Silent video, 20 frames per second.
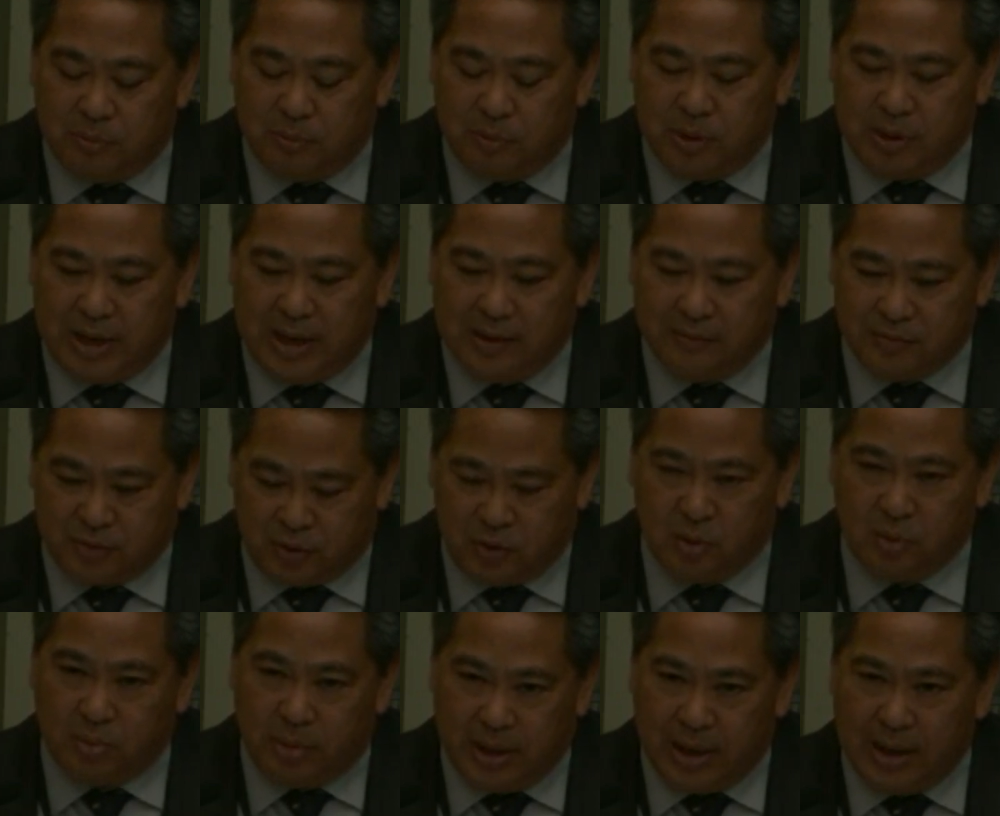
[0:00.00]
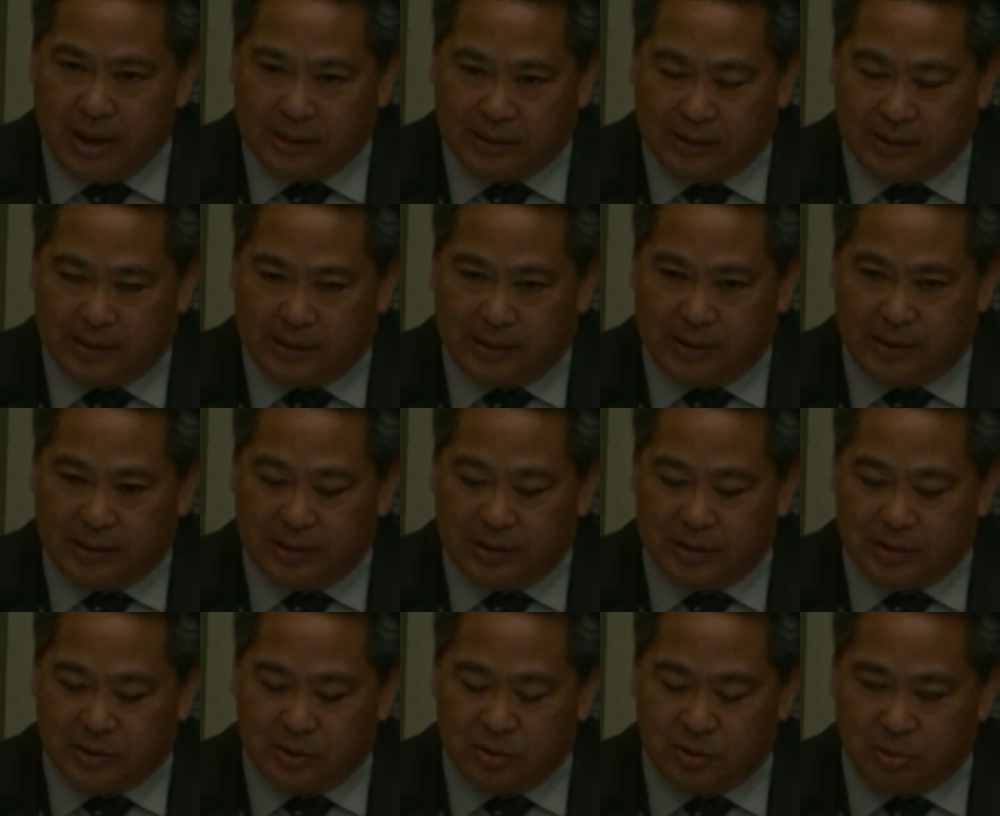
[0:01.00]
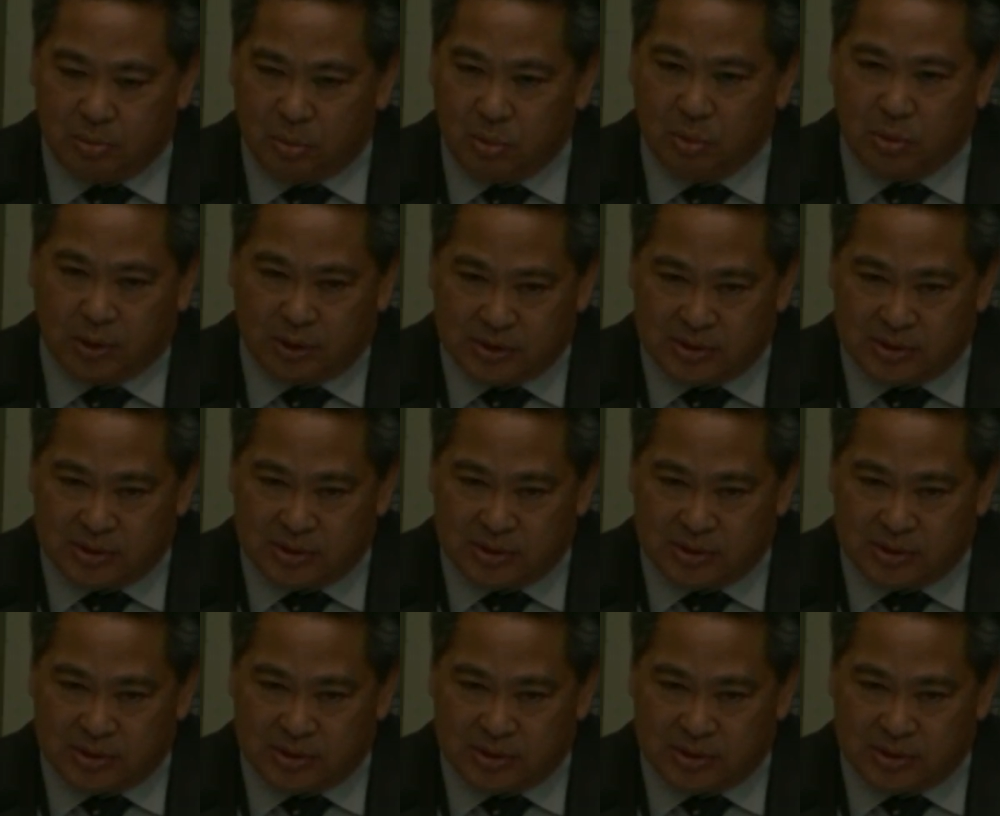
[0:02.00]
we'd have to go back and do a more